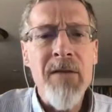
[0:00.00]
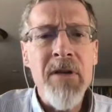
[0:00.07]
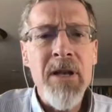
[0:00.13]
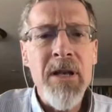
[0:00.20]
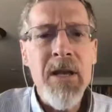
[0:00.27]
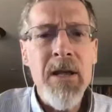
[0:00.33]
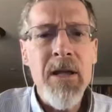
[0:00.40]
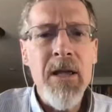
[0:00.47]

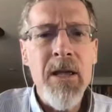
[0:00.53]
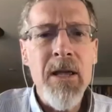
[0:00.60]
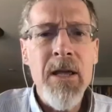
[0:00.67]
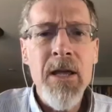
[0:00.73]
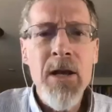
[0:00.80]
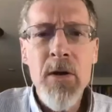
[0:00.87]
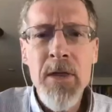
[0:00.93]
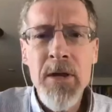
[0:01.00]
And,
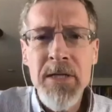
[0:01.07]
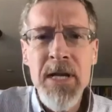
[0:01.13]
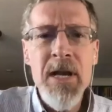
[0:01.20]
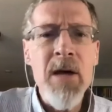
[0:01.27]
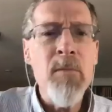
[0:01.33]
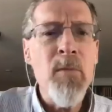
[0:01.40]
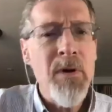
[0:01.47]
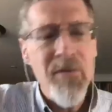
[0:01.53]
you know, there's a
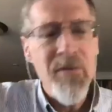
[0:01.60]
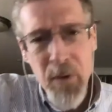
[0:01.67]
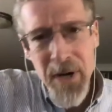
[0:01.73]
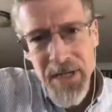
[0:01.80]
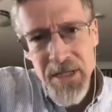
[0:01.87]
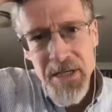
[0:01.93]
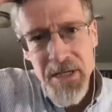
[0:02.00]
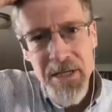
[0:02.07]
number of
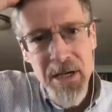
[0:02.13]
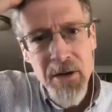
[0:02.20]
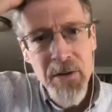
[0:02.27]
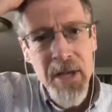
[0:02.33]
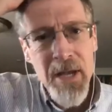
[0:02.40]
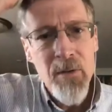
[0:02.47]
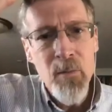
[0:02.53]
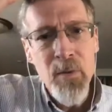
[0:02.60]
questions here
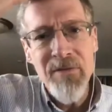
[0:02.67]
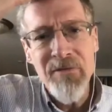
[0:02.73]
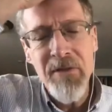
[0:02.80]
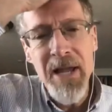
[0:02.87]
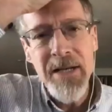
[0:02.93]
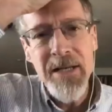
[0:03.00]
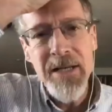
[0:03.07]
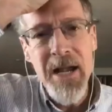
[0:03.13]
that
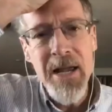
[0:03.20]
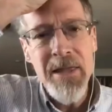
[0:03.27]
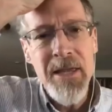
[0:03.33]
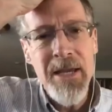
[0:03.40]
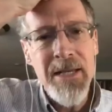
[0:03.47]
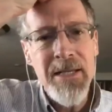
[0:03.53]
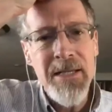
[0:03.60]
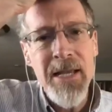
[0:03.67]
reflect, I
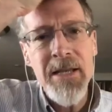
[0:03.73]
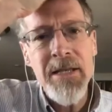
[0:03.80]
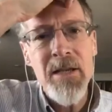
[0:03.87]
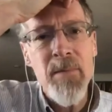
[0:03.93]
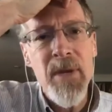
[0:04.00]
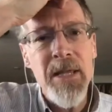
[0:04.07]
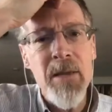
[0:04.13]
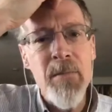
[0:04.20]
think, a
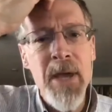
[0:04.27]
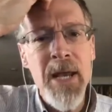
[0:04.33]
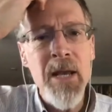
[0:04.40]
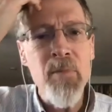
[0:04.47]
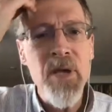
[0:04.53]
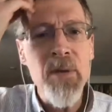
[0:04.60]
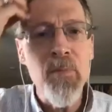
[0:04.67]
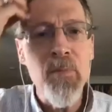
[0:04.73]
sentiment that many
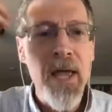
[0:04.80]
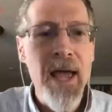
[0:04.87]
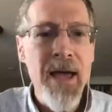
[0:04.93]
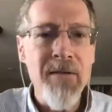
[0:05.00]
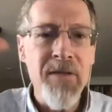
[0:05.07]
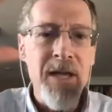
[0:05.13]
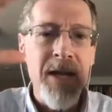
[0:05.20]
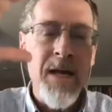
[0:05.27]
people
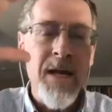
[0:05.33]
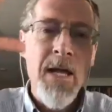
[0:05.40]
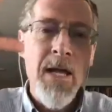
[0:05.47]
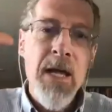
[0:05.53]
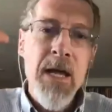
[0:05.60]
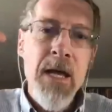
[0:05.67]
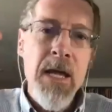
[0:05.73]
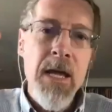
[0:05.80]
have that,
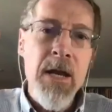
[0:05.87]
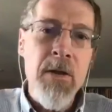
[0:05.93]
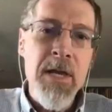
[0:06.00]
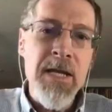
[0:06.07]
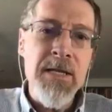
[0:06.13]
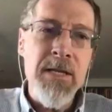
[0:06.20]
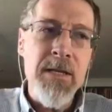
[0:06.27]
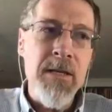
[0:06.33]
you know, these